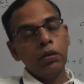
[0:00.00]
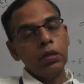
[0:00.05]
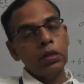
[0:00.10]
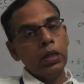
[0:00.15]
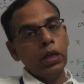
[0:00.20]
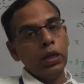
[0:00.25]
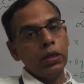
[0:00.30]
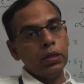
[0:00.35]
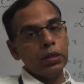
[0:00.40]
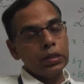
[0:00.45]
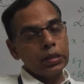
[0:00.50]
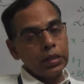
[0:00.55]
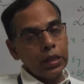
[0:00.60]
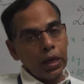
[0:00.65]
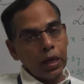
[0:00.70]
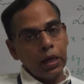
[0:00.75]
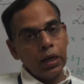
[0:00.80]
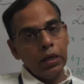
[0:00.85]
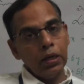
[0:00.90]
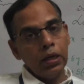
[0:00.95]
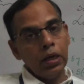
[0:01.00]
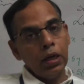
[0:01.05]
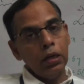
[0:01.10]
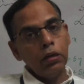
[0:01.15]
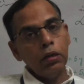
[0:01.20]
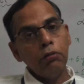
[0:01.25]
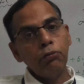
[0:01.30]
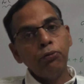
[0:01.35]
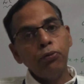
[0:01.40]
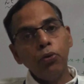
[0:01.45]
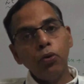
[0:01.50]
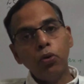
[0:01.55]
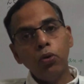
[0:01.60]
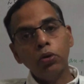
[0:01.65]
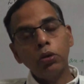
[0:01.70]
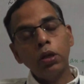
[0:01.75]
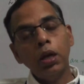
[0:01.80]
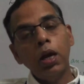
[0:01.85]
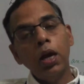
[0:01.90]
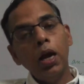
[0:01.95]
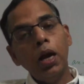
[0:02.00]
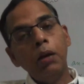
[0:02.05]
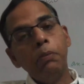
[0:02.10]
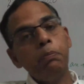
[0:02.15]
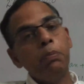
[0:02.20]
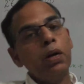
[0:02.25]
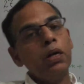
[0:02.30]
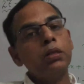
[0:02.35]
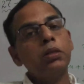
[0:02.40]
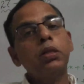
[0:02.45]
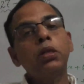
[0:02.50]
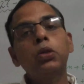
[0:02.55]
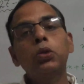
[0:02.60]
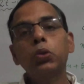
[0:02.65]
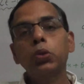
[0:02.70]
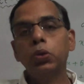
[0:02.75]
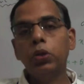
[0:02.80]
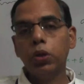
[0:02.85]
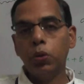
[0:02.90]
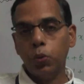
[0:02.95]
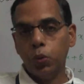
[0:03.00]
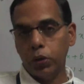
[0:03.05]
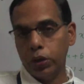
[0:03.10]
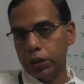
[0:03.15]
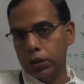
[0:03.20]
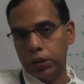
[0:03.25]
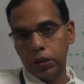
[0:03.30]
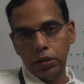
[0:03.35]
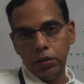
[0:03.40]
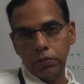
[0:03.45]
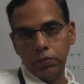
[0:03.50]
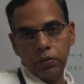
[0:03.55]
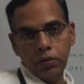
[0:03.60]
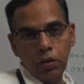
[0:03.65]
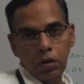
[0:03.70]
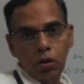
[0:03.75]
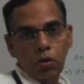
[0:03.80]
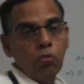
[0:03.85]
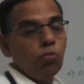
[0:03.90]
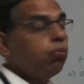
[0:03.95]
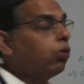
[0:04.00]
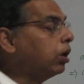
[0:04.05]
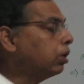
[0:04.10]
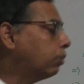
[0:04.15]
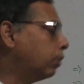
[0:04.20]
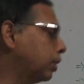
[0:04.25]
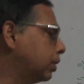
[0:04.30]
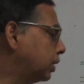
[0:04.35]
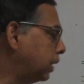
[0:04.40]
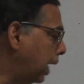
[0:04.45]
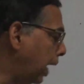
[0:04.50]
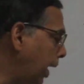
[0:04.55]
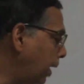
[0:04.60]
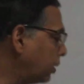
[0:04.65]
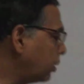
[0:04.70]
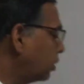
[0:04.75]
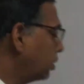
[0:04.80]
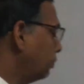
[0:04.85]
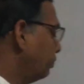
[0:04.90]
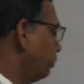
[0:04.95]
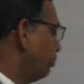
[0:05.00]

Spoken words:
that second and the fourth, and passing through the origin. What was that?